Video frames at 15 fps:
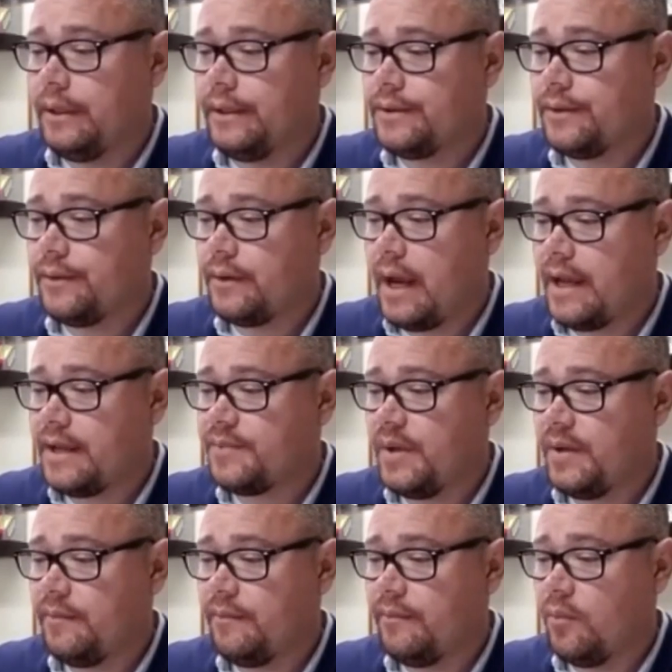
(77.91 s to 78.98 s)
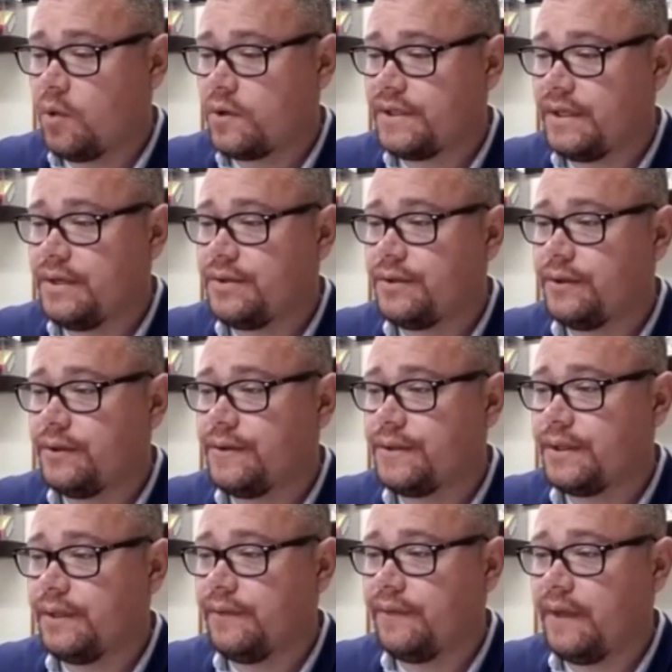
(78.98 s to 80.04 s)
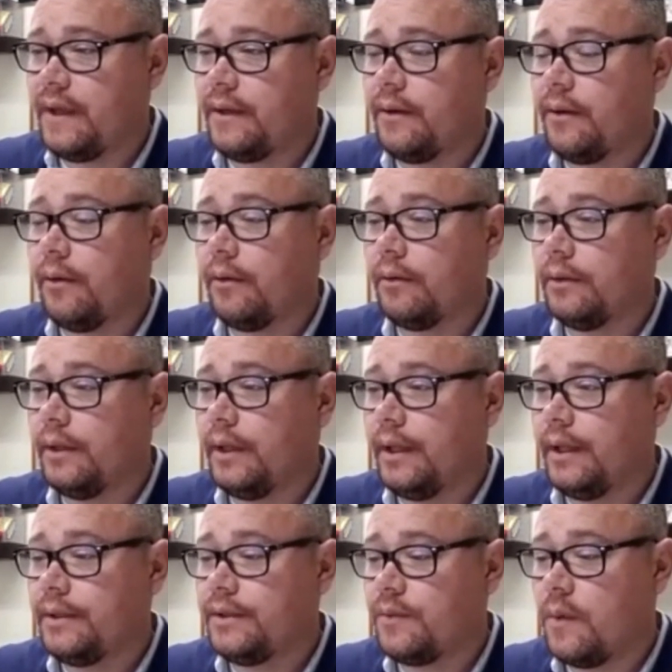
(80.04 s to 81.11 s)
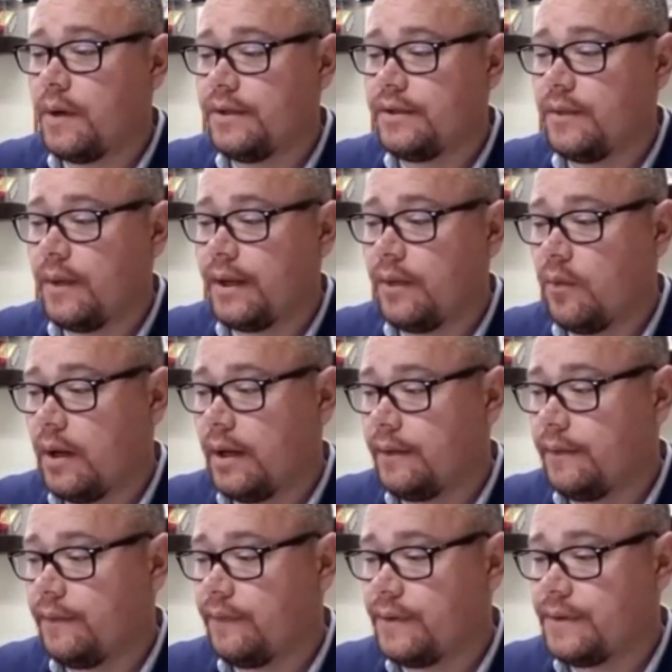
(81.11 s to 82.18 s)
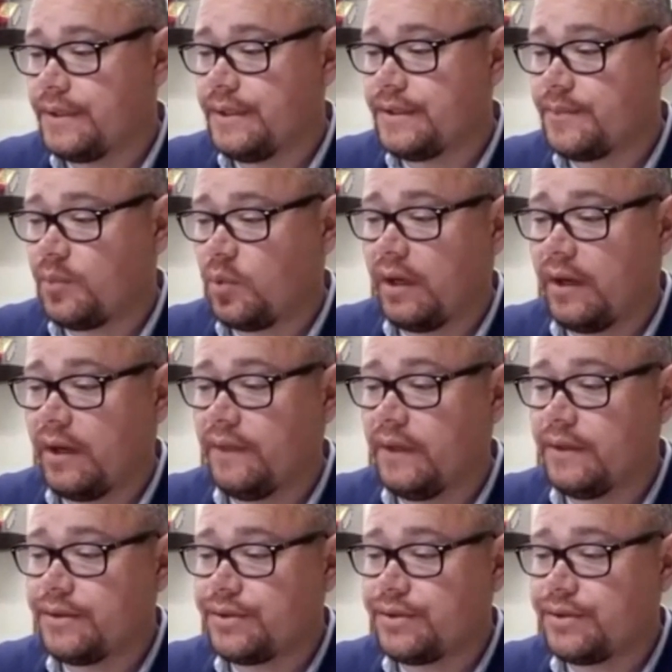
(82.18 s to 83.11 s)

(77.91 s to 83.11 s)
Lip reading: So there has been more seizures of fentanyl in 2021 versus previous